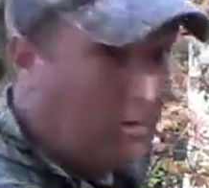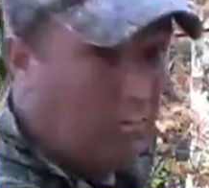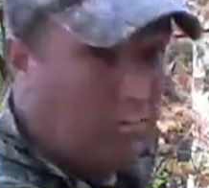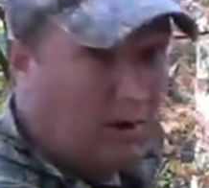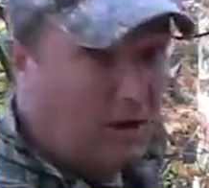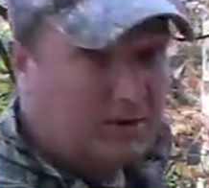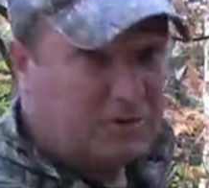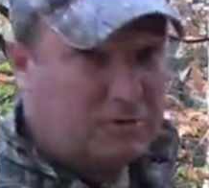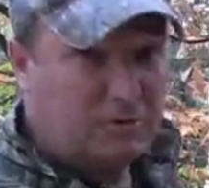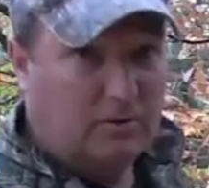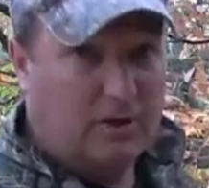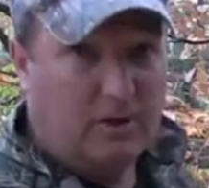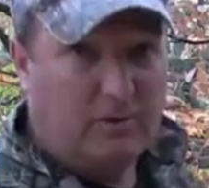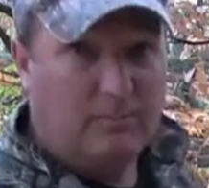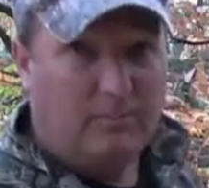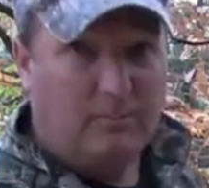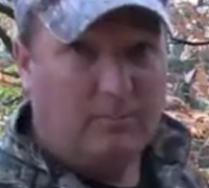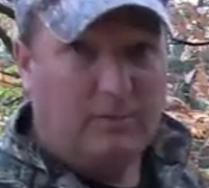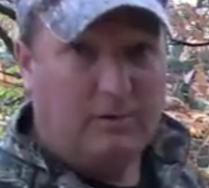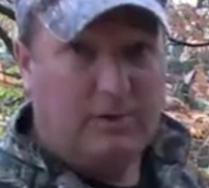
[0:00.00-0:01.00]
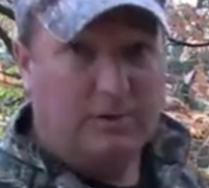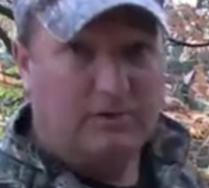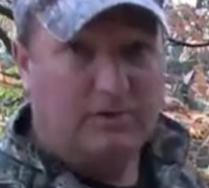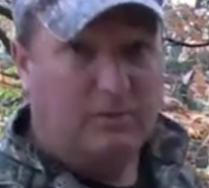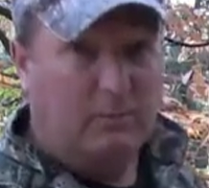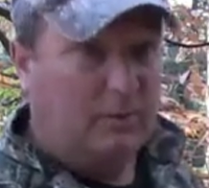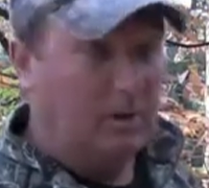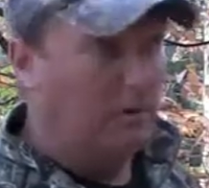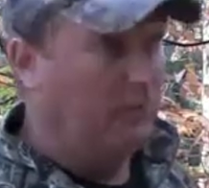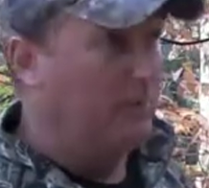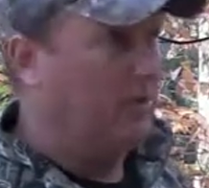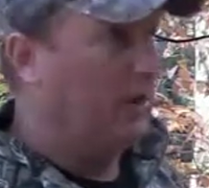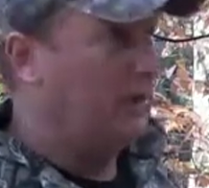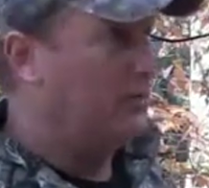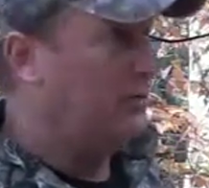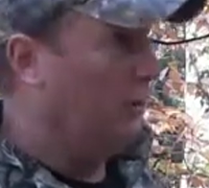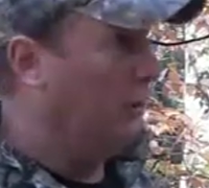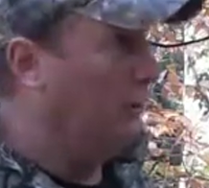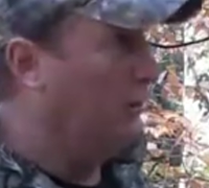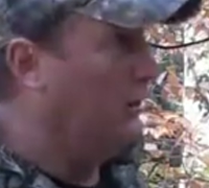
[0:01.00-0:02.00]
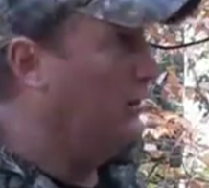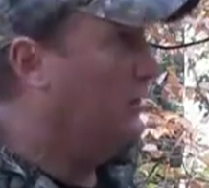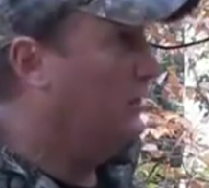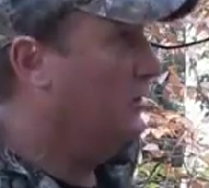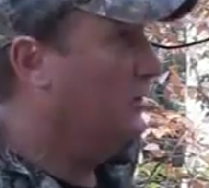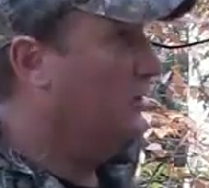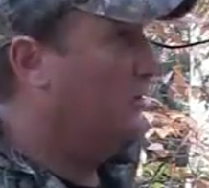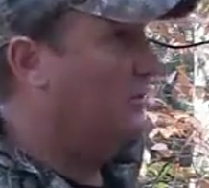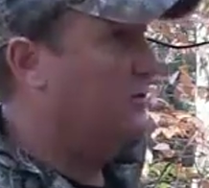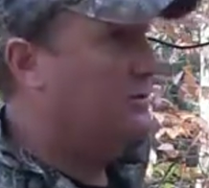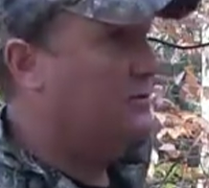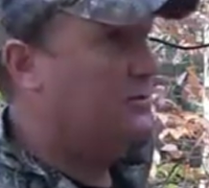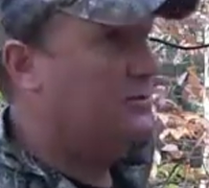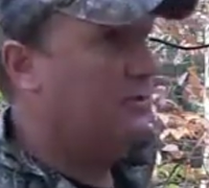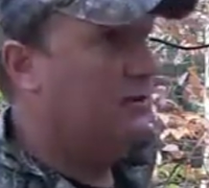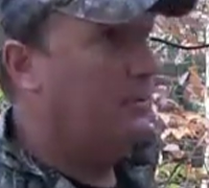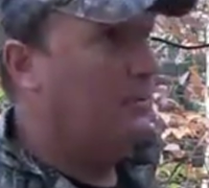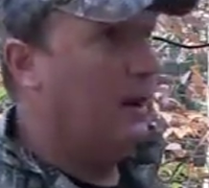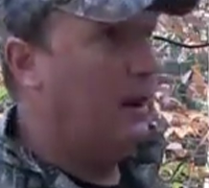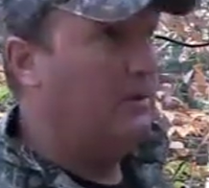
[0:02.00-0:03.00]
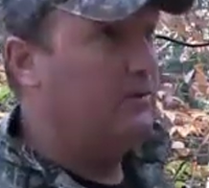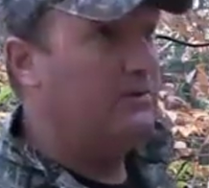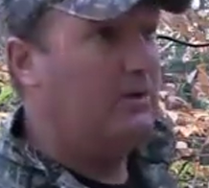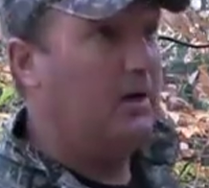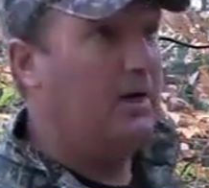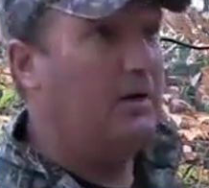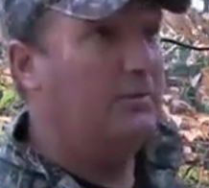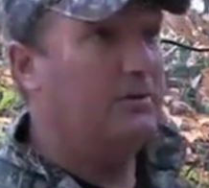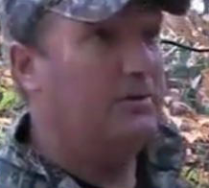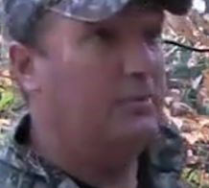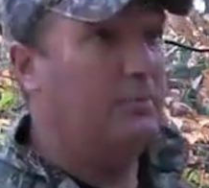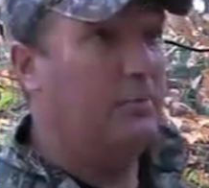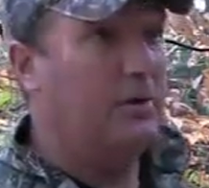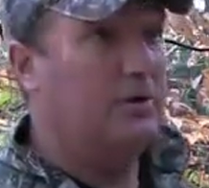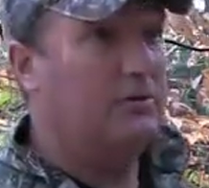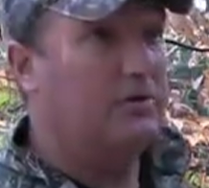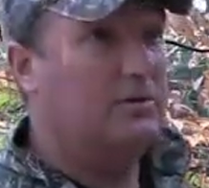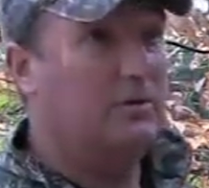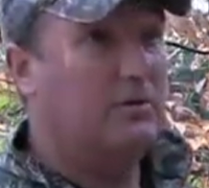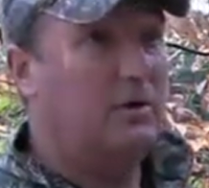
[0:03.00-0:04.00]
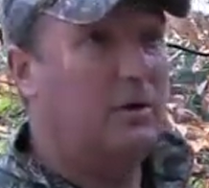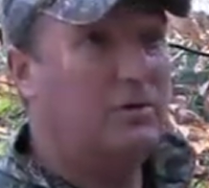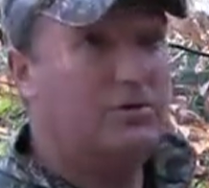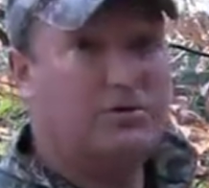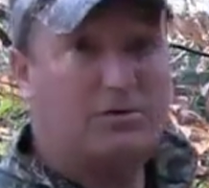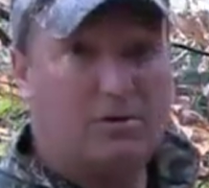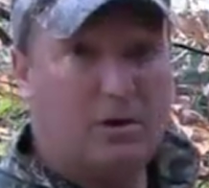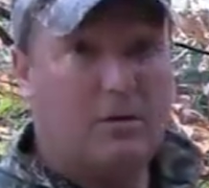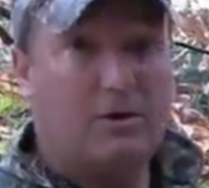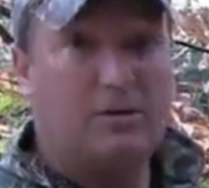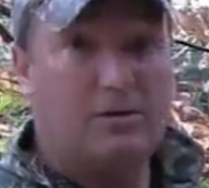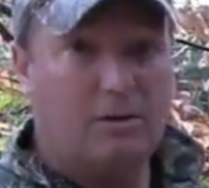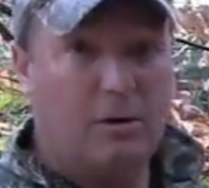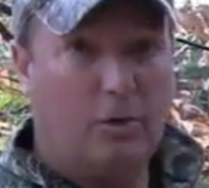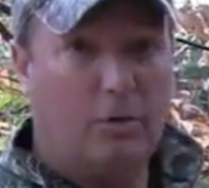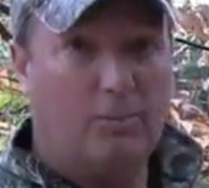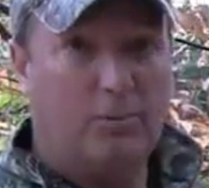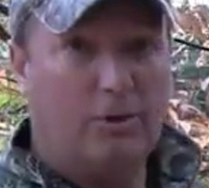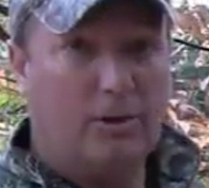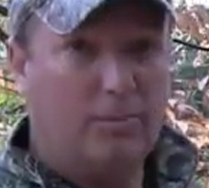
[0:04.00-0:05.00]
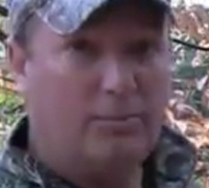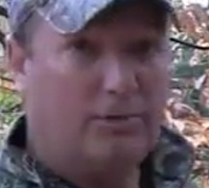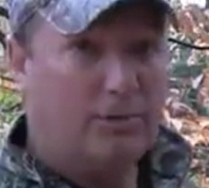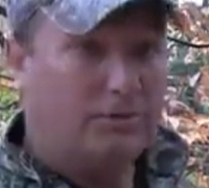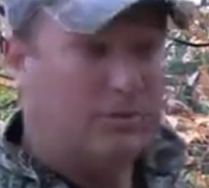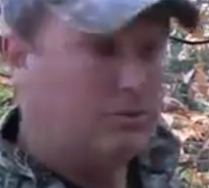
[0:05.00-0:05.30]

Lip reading: our mock scrape. It's the middle of October. It's about time that the bucks are starting to open up their